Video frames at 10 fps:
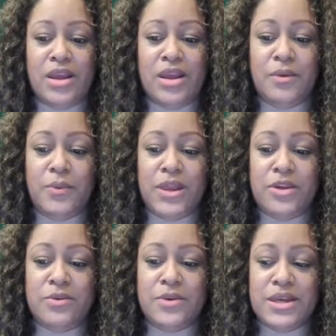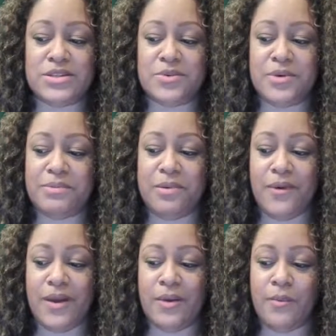When you get to a
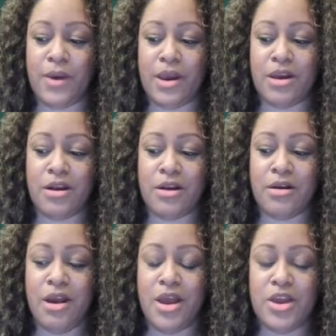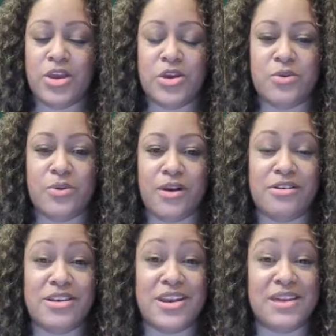point where you are
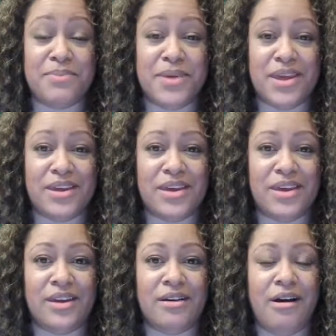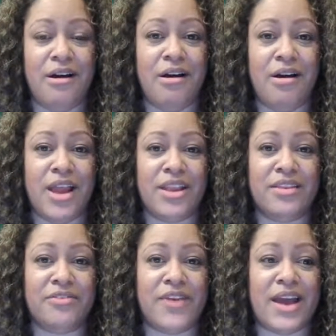nitpicking on
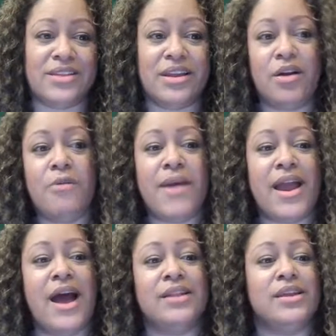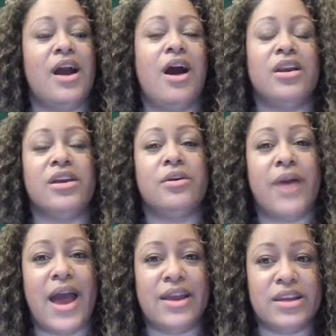the fact that, oh my God, the audio
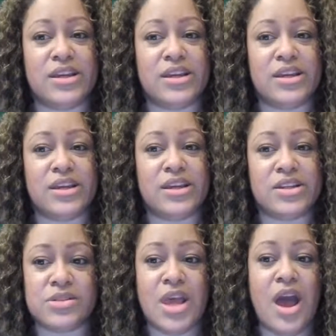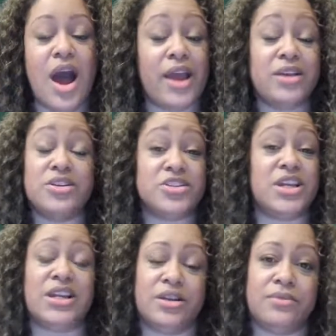had issues, I
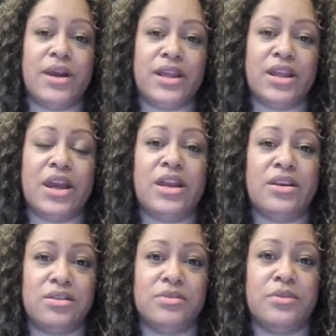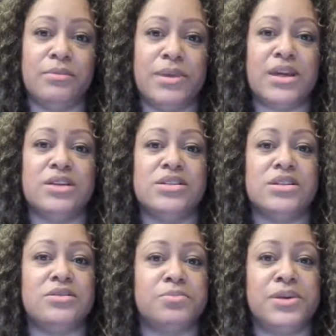understand it, right? Like, I do, because
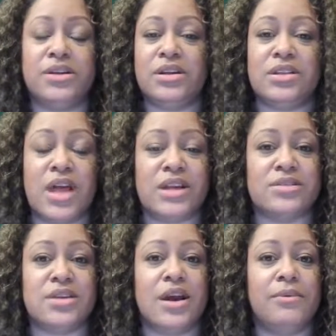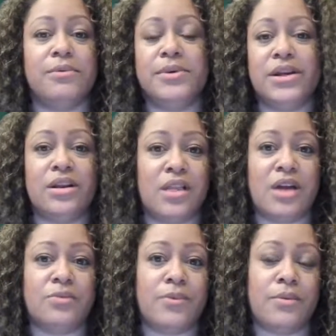you put in a lot of time, you put in a lot of
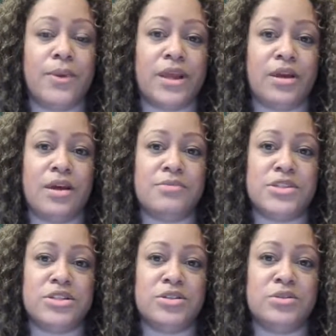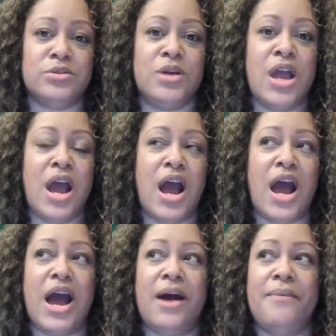work when it comes to
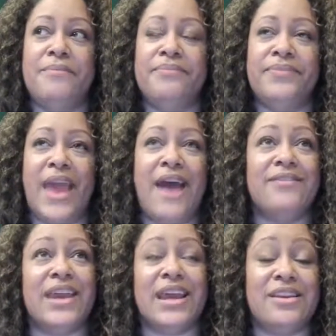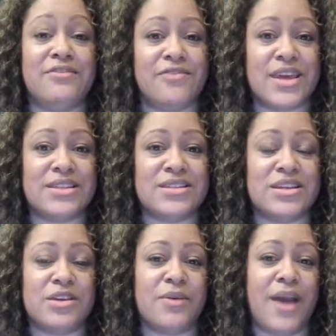having an event.
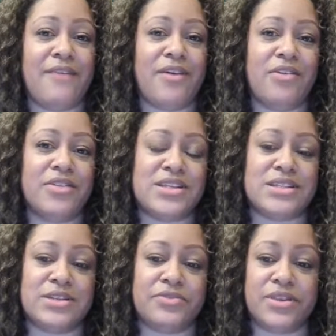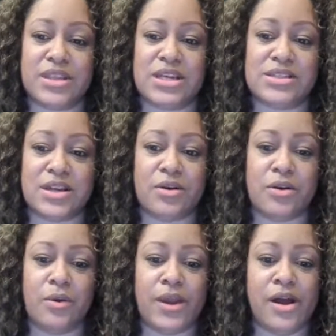You have all these different things that are
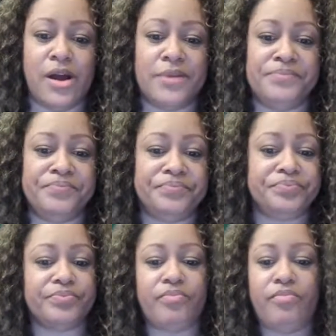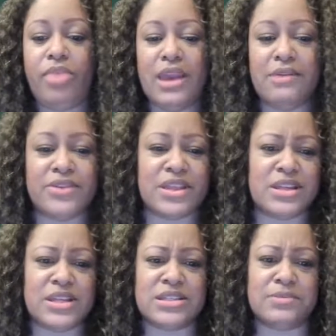going on. Everything
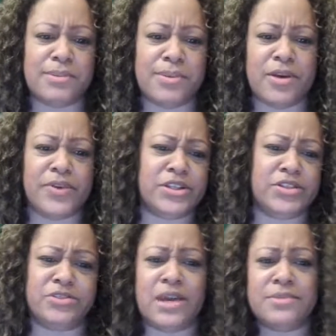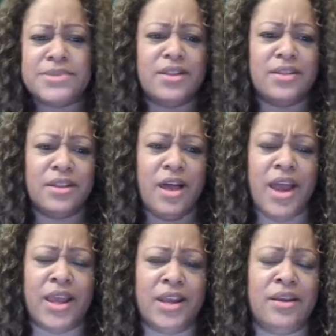needs to be perfect. Your name's on the
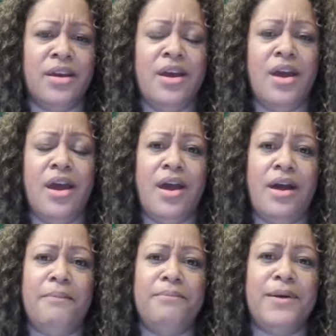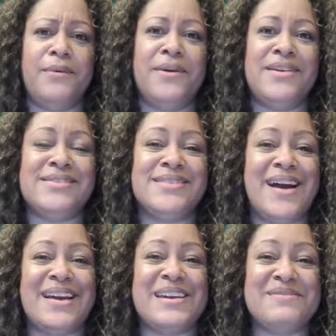line. But when you're
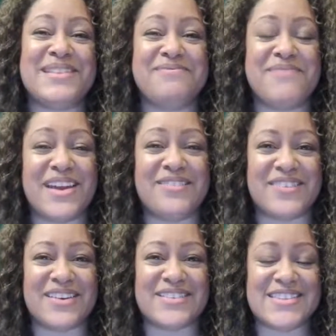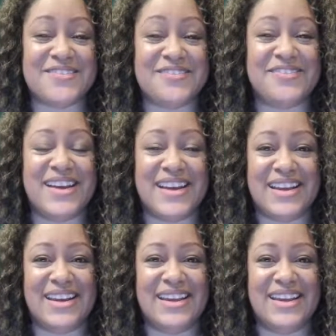talking about the metaverse, the
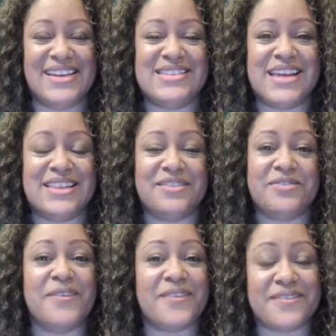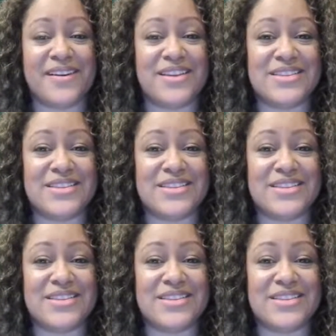fun is at the forefront.